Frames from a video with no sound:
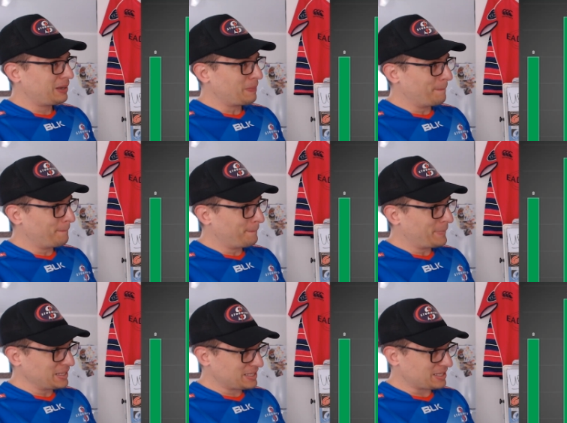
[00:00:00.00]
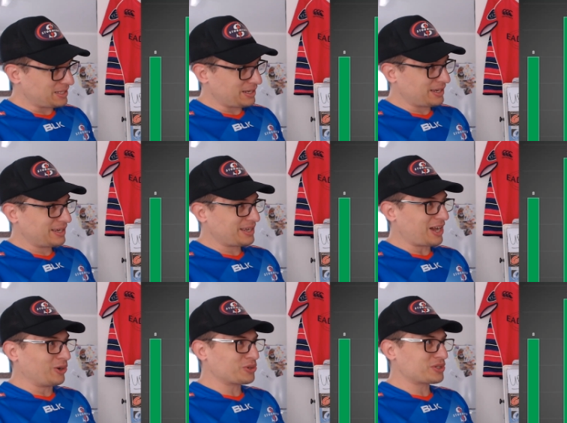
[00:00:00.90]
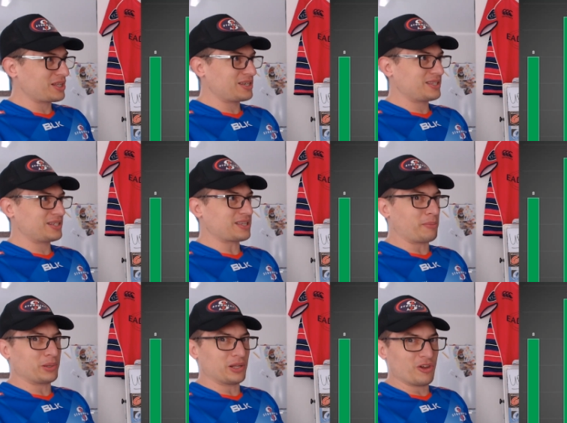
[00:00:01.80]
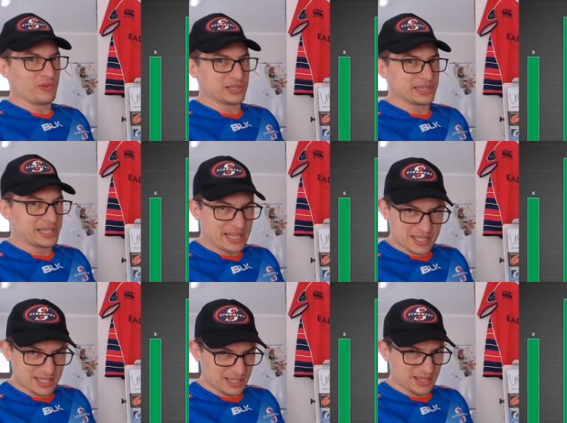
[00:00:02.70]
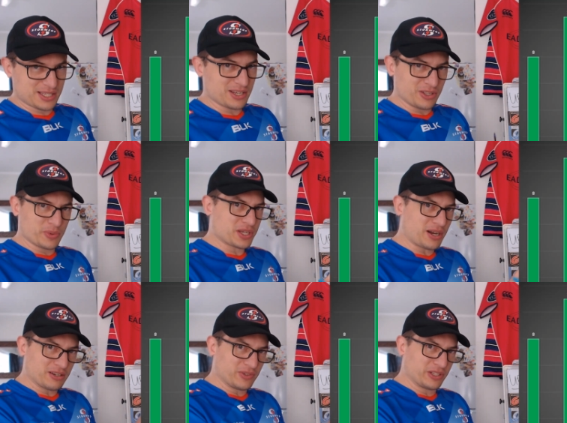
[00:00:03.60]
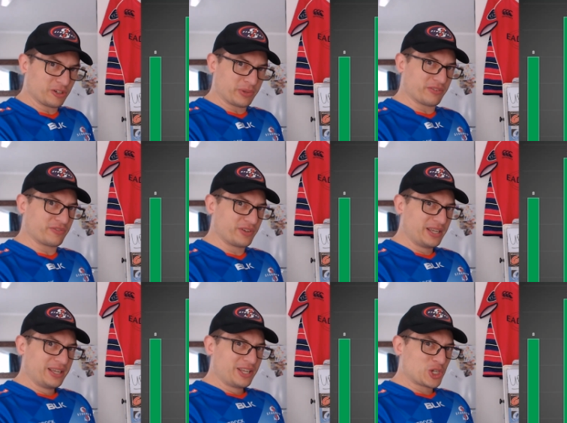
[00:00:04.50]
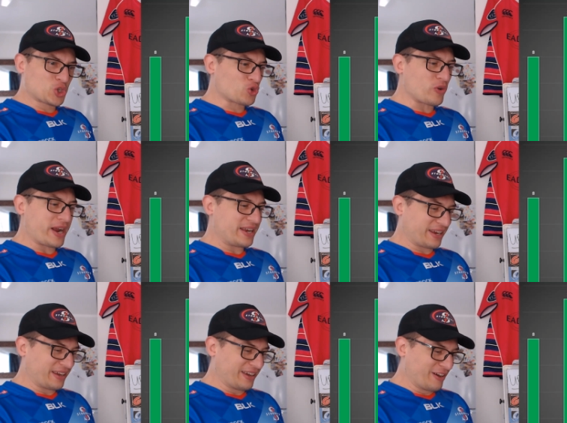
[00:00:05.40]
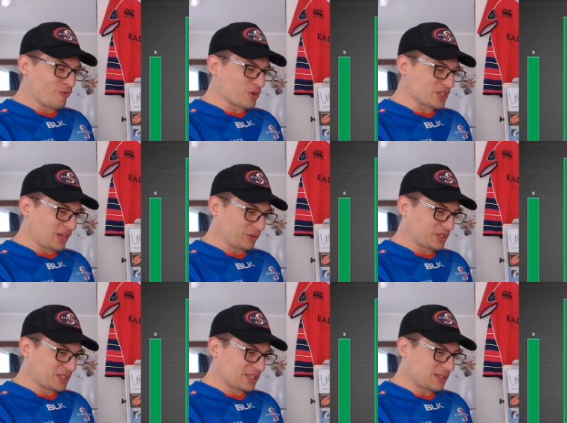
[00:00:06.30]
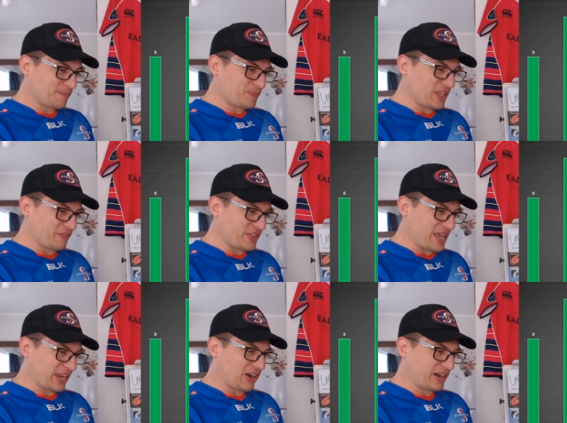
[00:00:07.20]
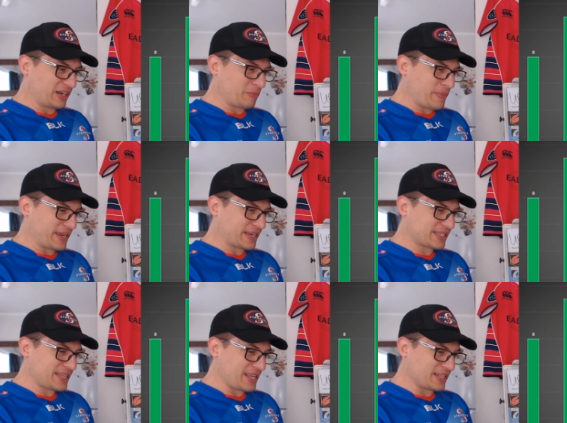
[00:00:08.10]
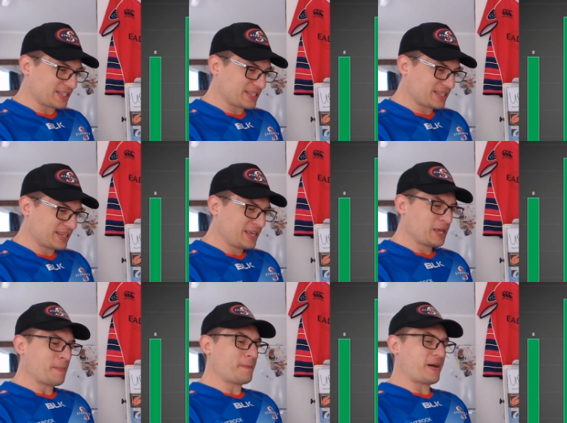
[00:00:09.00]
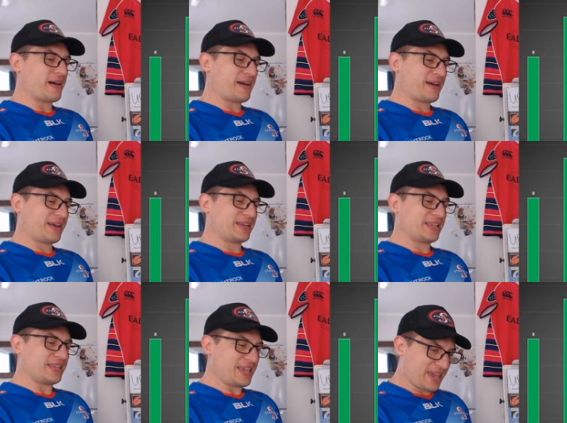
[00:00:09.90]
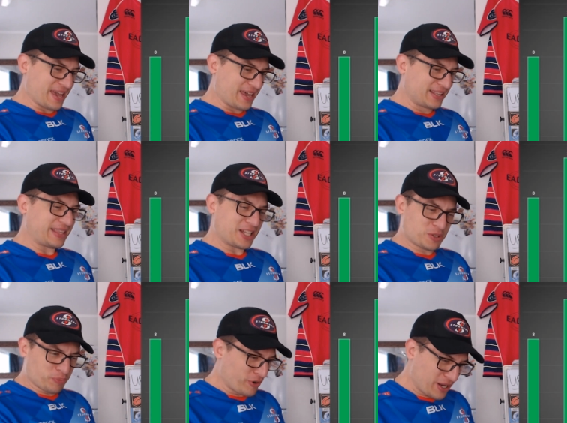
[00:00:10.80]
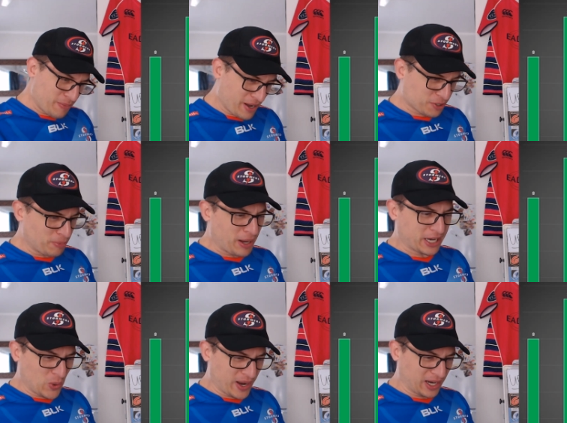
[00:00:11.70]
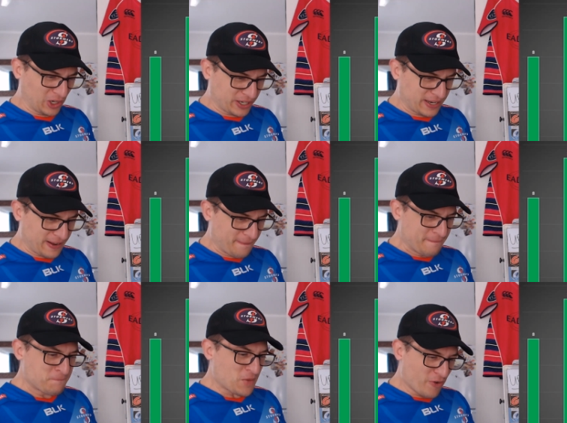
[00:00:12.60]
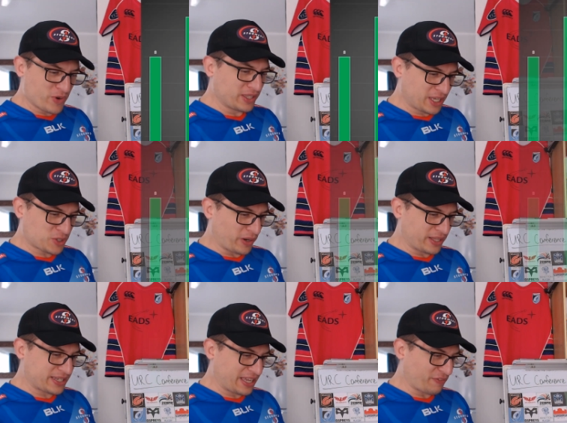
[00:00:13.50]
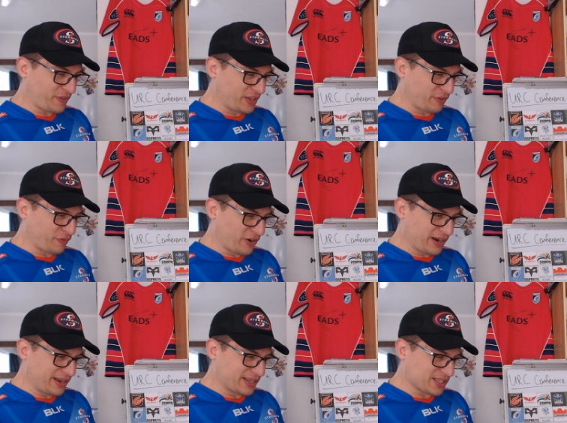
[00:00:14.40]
Munster, Ulster did the double over Leinster, so there was kind of a little bit of trading of results, if that kind of makes sense. But yeah, that's pretty much my quick look at it. I really just wanted to get a feeling for it.